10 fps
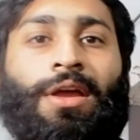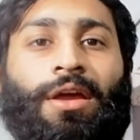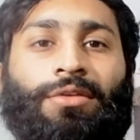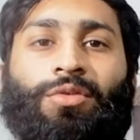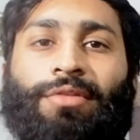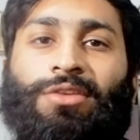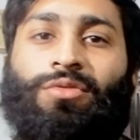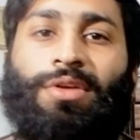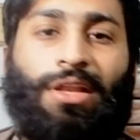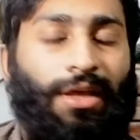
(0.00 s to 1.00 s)
So when you
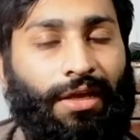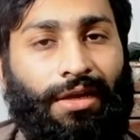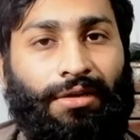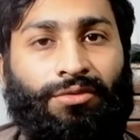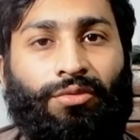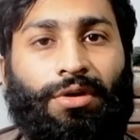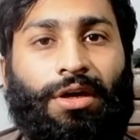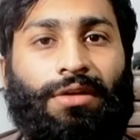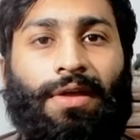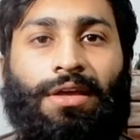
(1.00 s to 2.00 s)
will eat
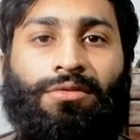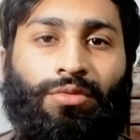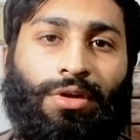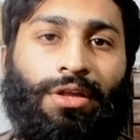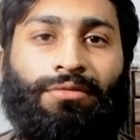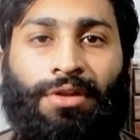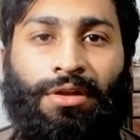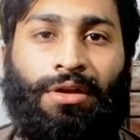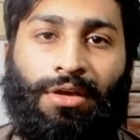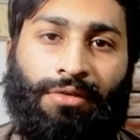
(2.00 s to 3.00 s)
sugar, the insulin will
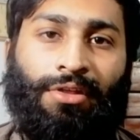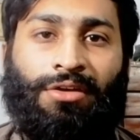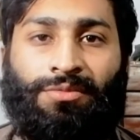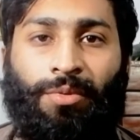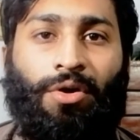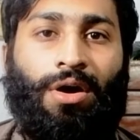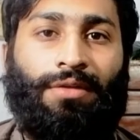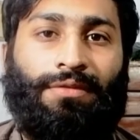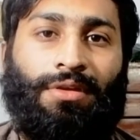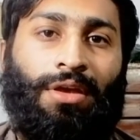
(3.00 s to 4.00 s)
give the
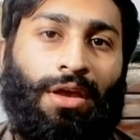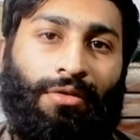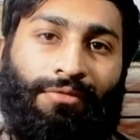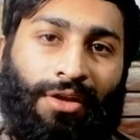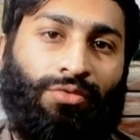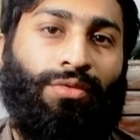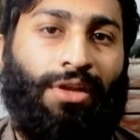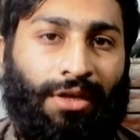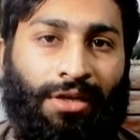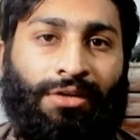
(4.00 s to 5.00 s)
response. When you will
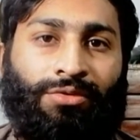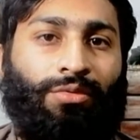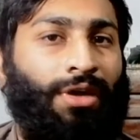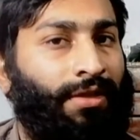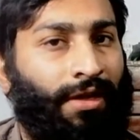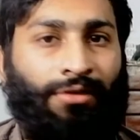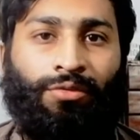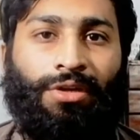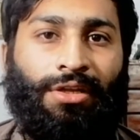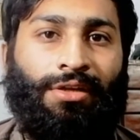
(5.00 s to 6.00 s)
eat sugar, the
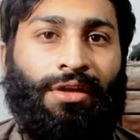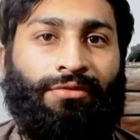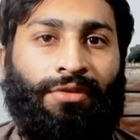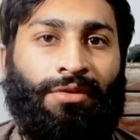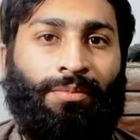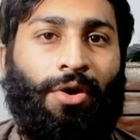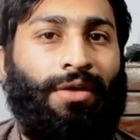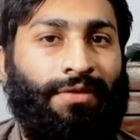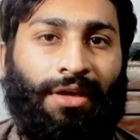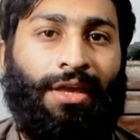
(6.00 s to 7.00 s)
insulin give
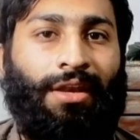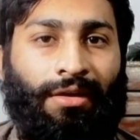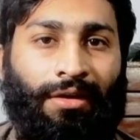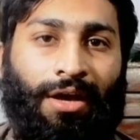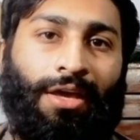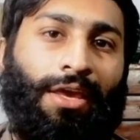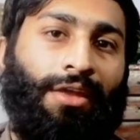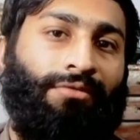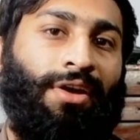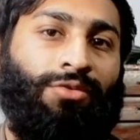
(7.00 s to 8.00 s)
response again.
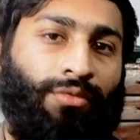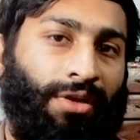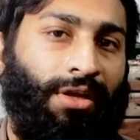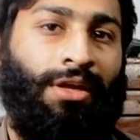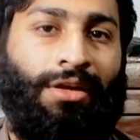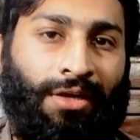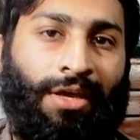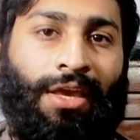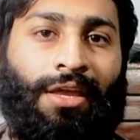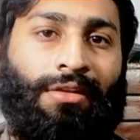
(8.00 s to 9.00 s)
When you will eat
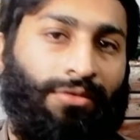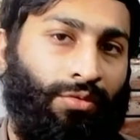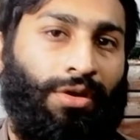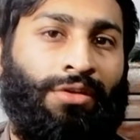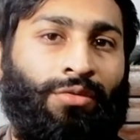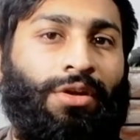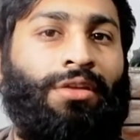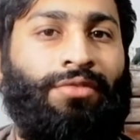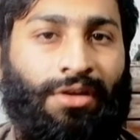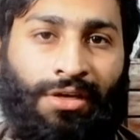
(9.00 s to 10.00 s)
again, so
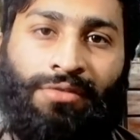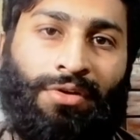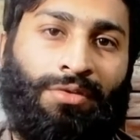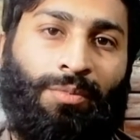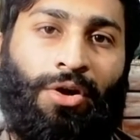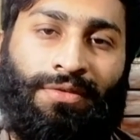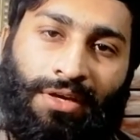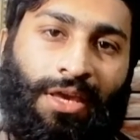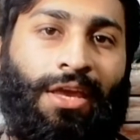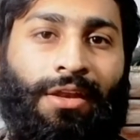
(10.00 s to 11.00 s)
insulin will give response
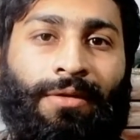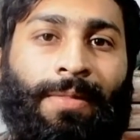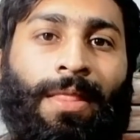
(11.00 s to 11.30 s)
again.